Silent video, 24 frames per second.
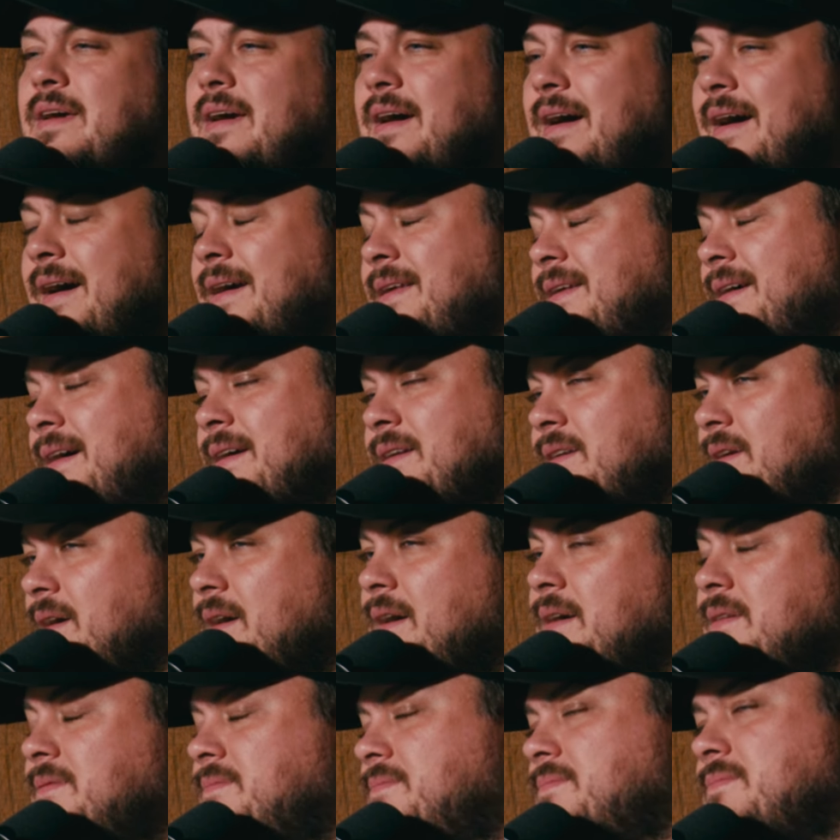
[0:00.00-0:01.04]
I
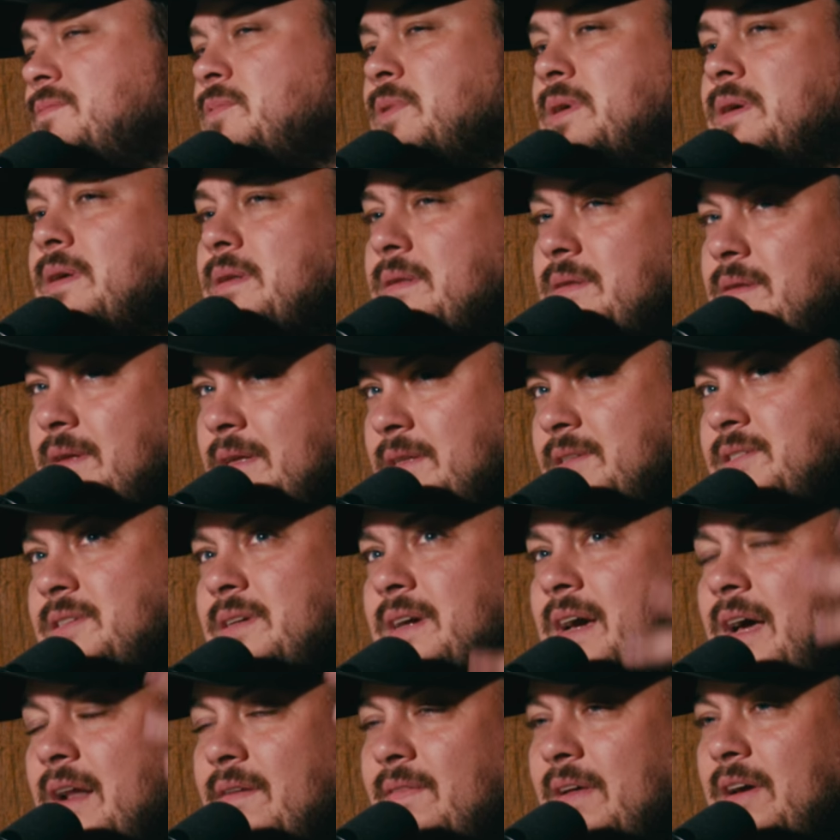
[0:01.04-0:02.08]
it's
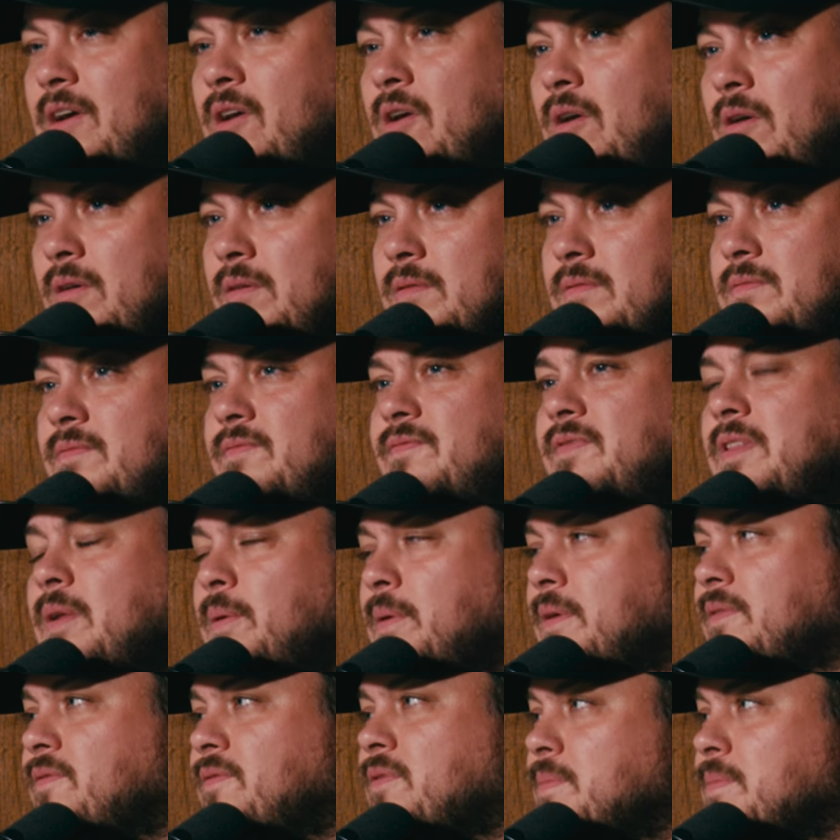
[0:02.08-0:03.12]
kind of like all
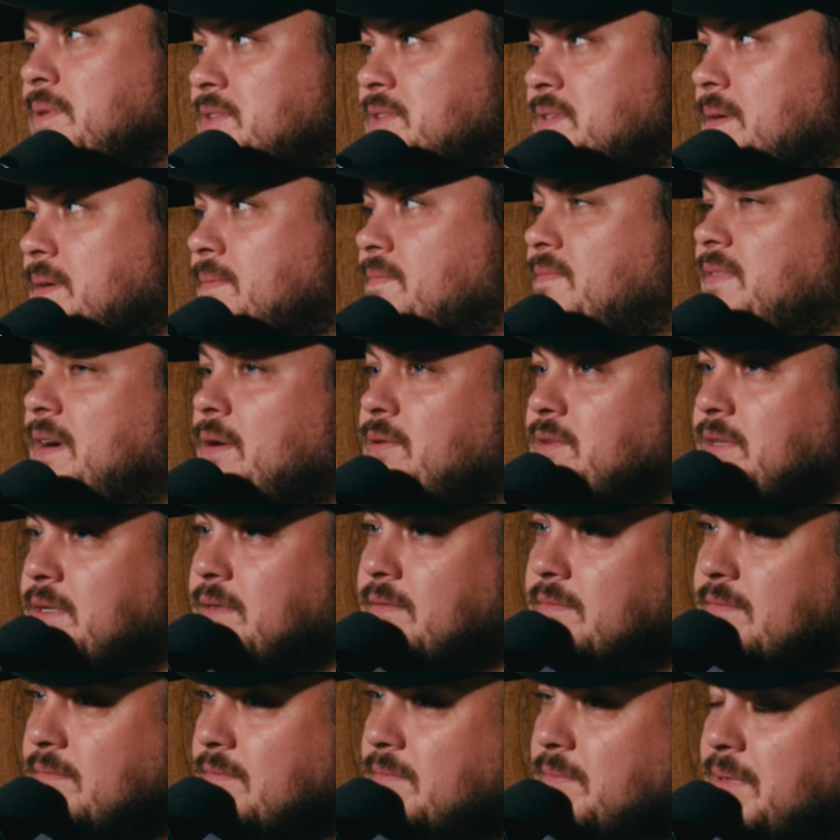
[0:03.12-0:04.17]
flowing from the same fountain,
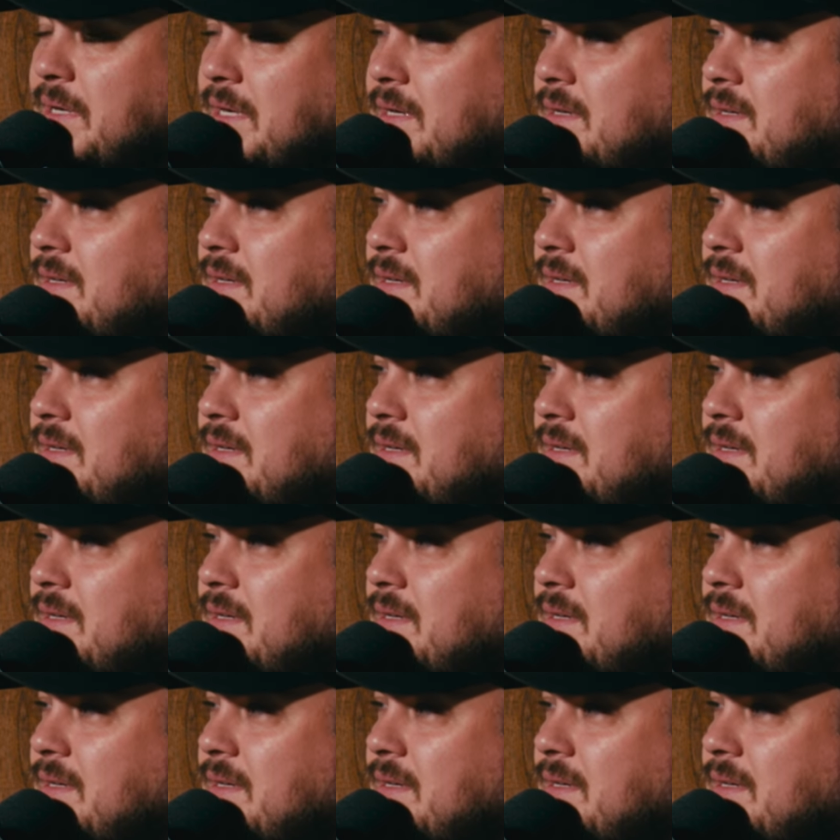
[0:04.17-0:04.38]
but